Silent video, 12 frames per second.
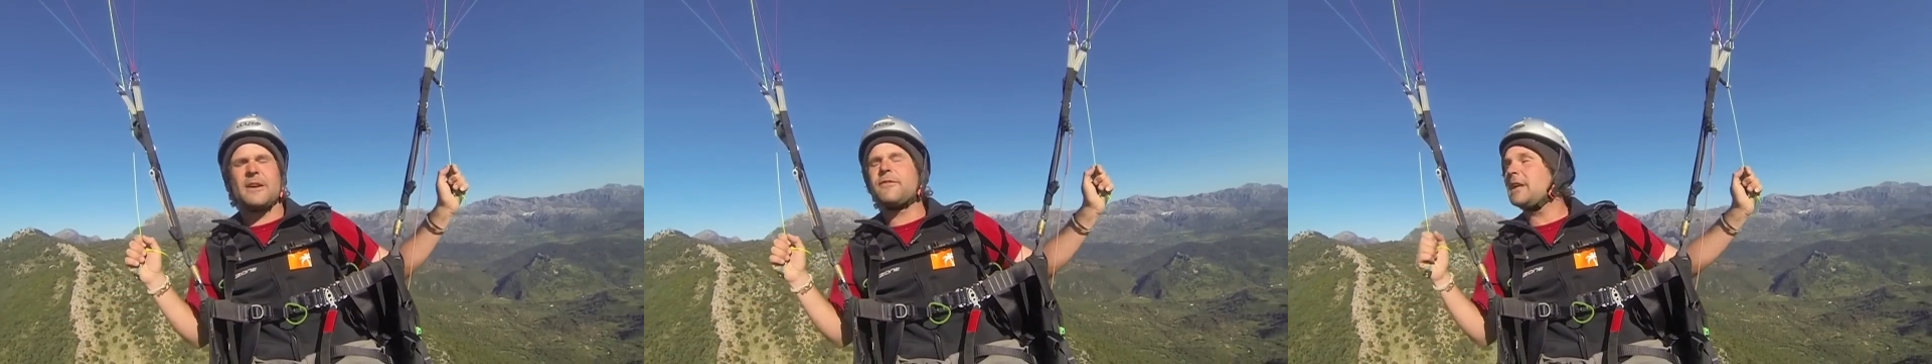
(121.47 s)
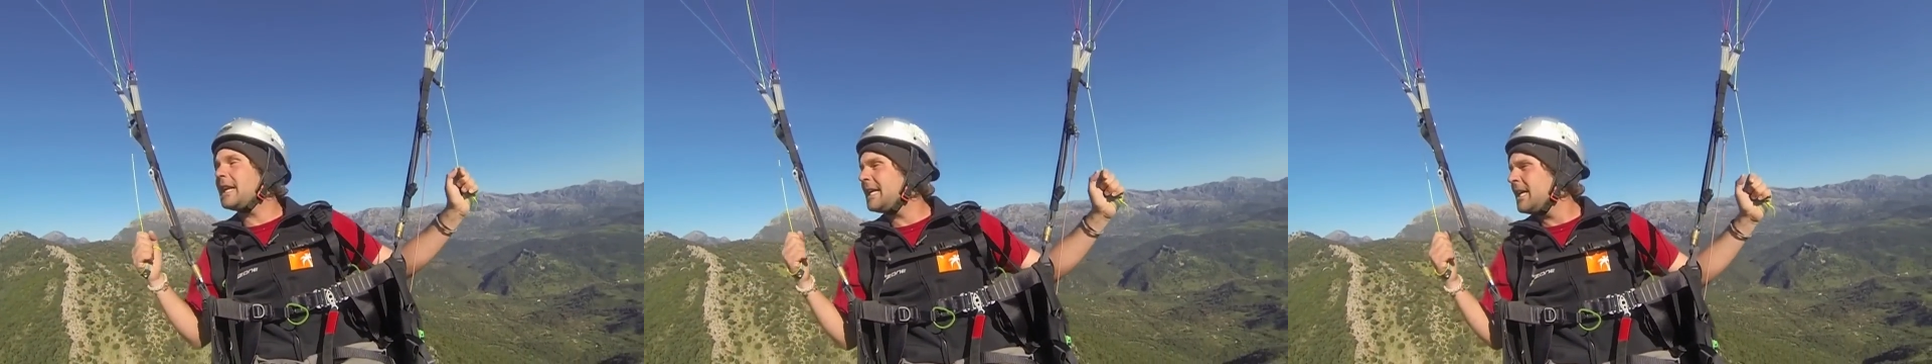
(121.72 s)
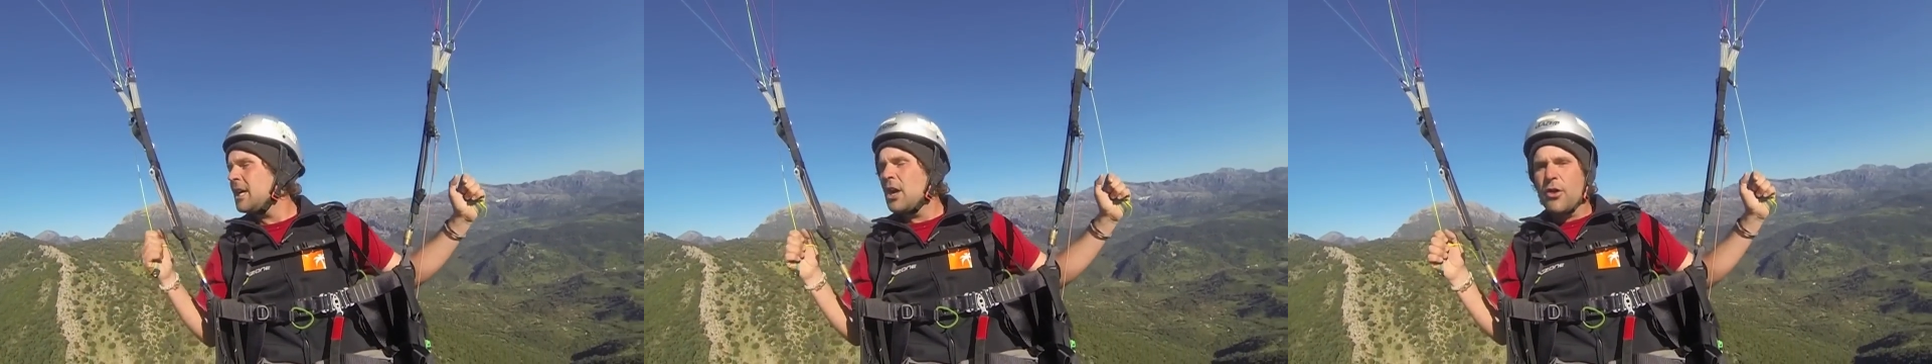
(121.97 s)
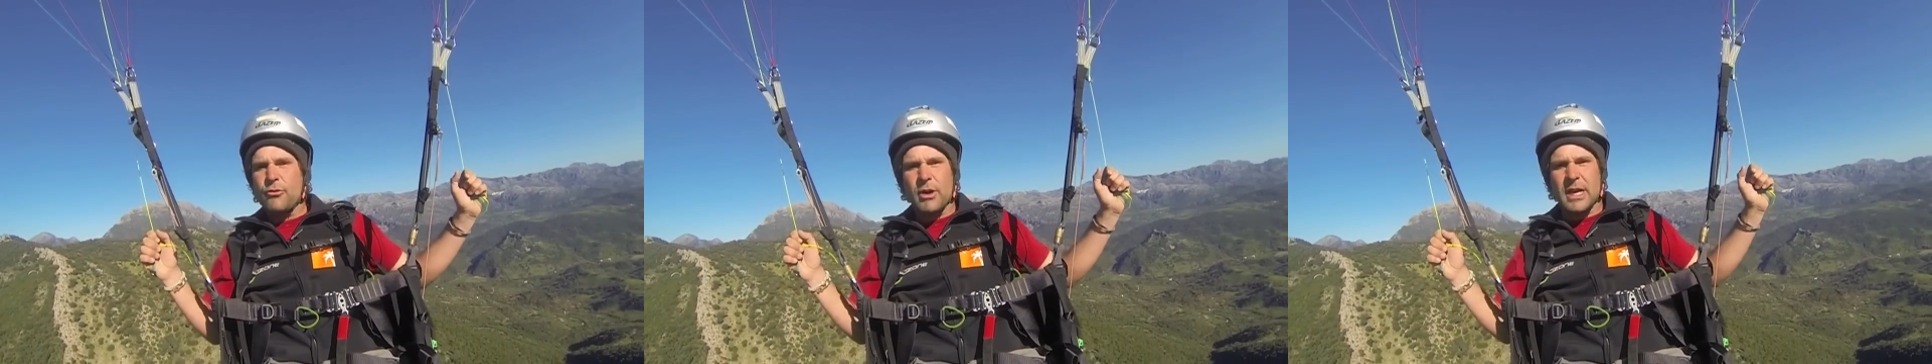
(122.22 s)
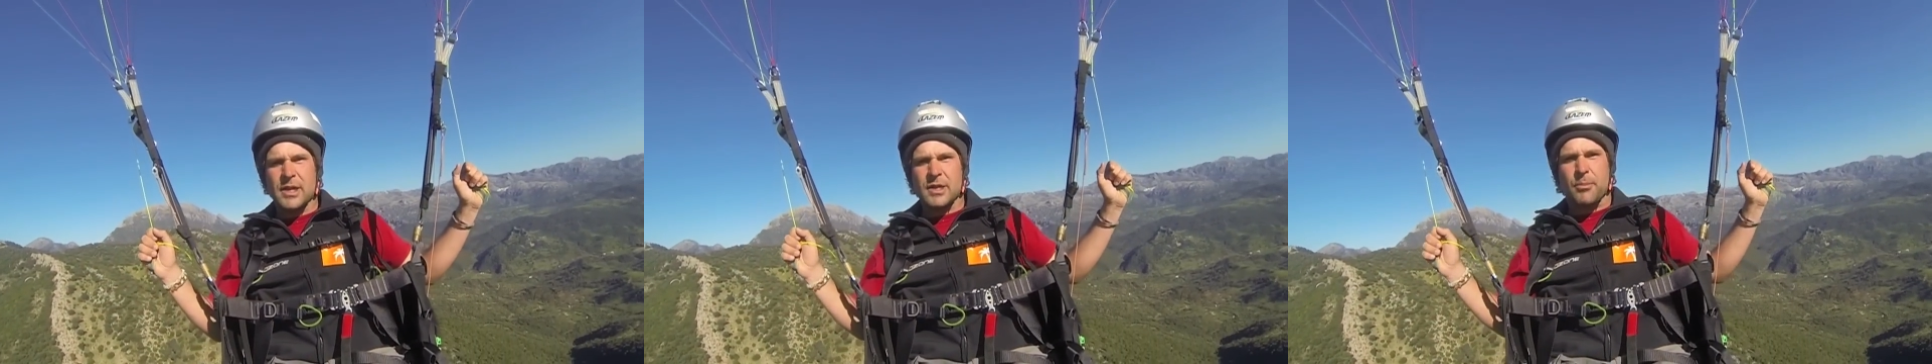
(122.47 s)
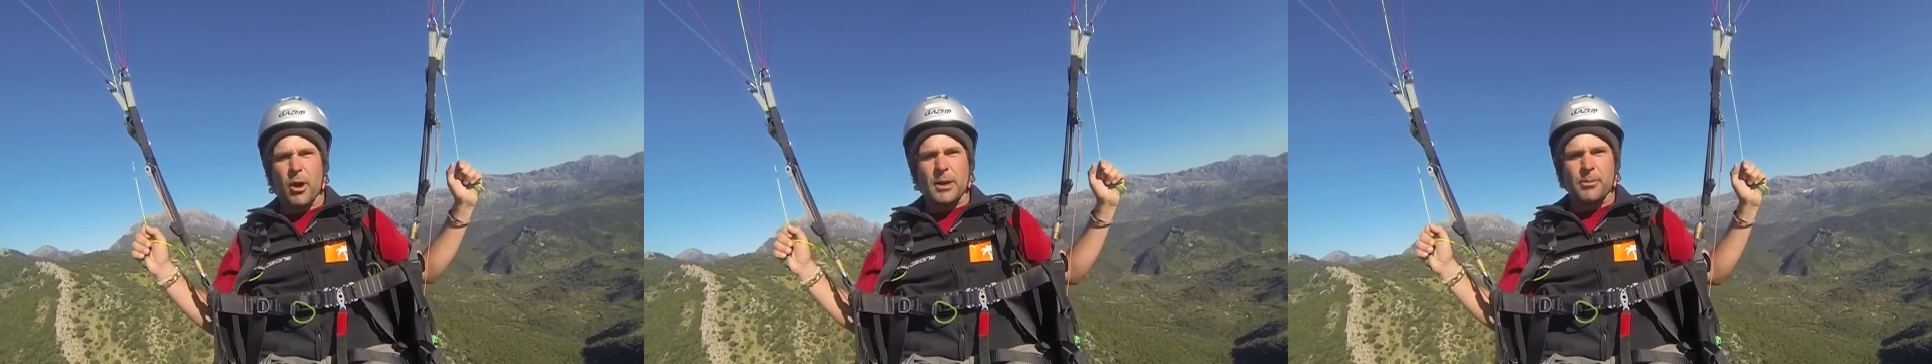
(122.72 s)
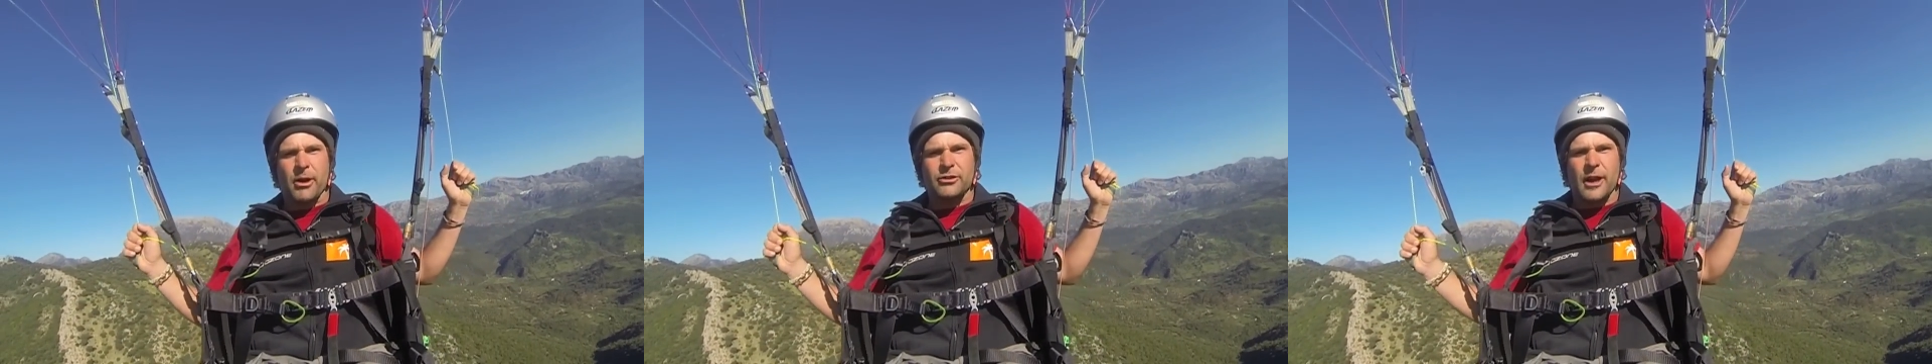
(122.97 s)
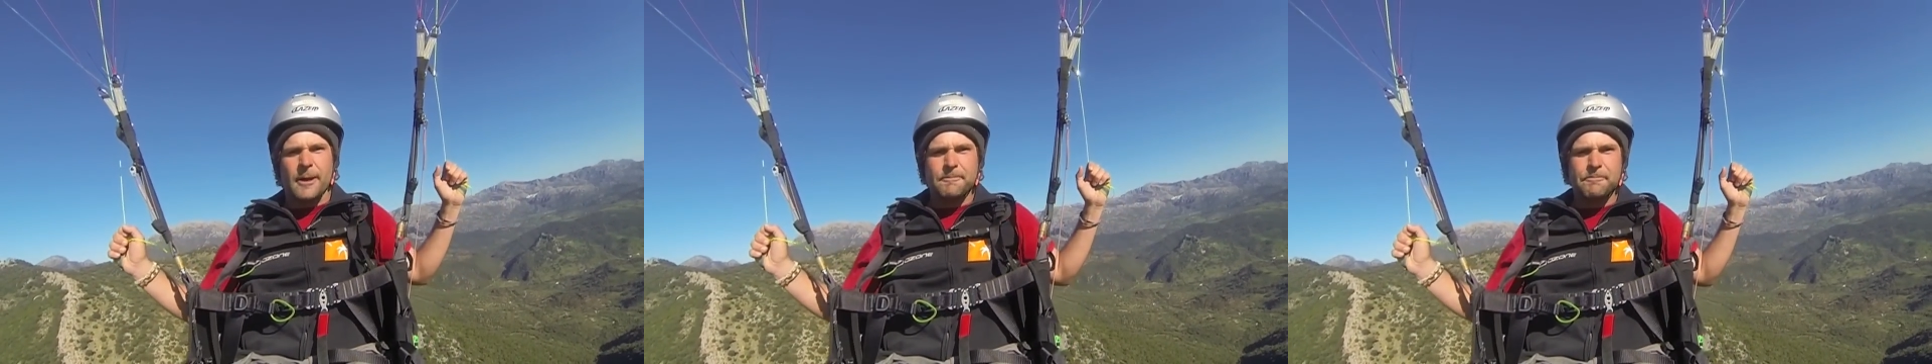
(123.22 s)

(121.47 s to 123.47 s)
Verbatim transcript: evenly release the brake pressure.